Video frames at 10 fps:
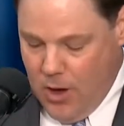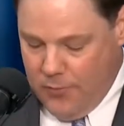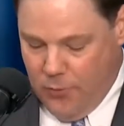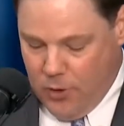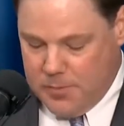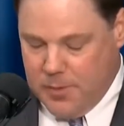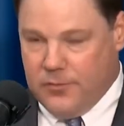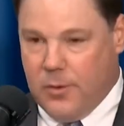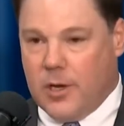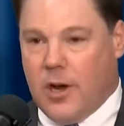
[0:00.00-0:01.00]
enforcement
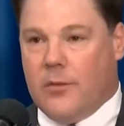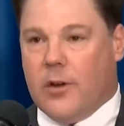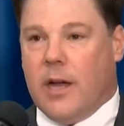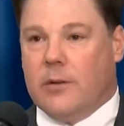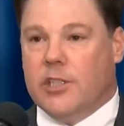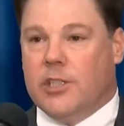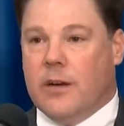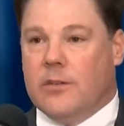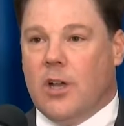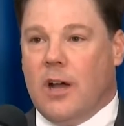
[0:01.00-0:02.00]
from the Carver County
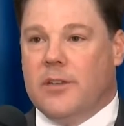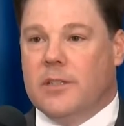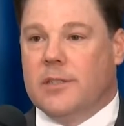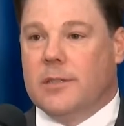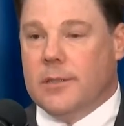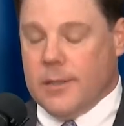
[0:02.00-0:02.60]
Sheriff's Office,